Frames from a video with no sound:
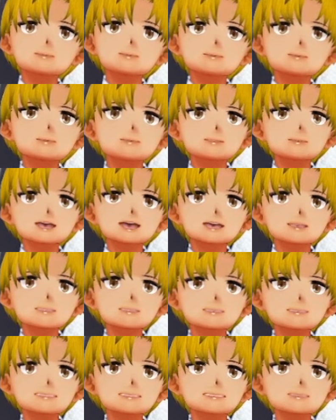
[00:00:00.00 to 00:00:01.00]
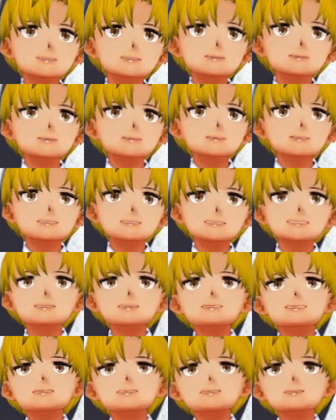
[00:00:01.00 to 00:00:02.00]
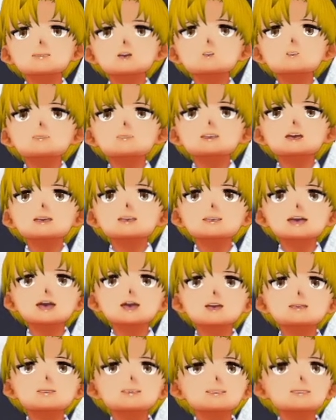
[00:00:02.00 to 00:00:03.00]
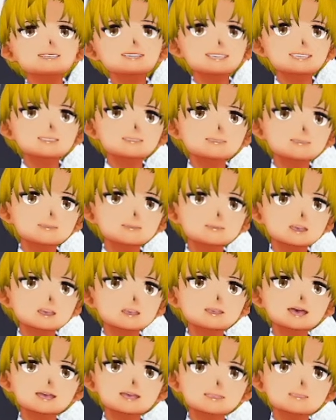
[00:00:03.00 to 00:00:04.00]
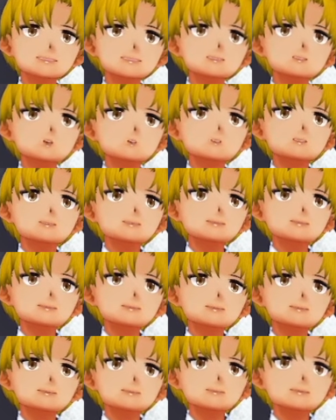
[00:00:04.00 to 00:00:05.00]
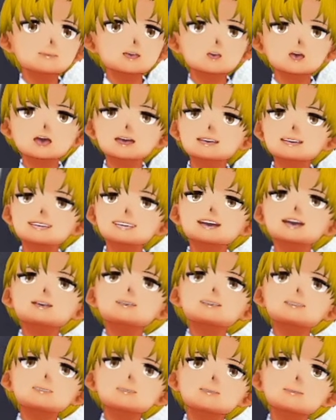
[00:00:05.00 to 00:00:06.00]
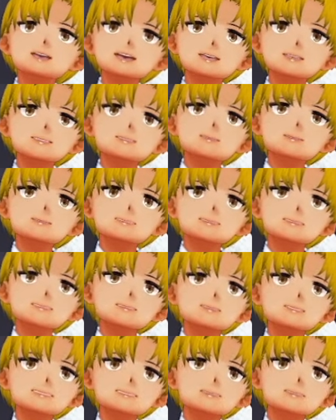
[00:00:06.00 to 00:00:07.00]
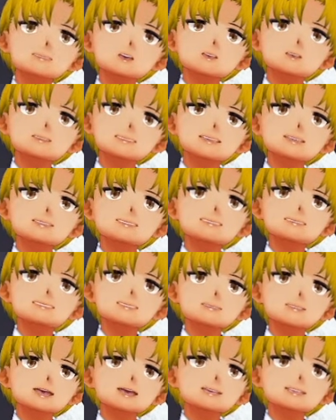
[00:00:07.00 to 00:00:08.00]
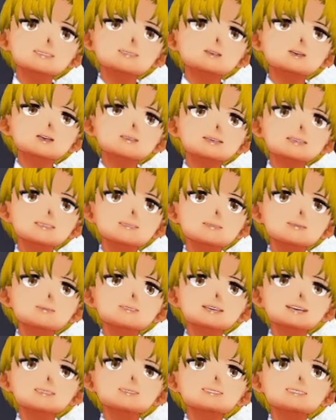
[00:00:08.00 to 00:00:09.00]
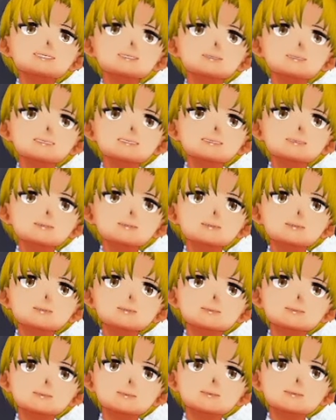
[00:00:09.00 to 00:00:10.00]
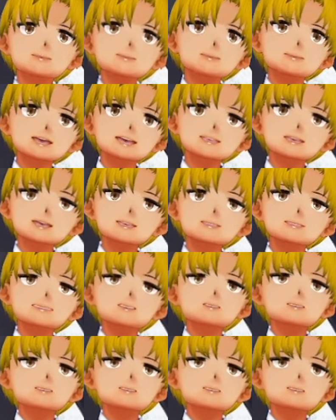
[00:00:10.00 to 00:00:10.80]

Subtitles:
Natsuki, didn't you say that you will go along with whatever the club wanted to do? Well, yeah, but that doesn't mean it's okay for you to ignore everyone else's preferences. I like Sayori's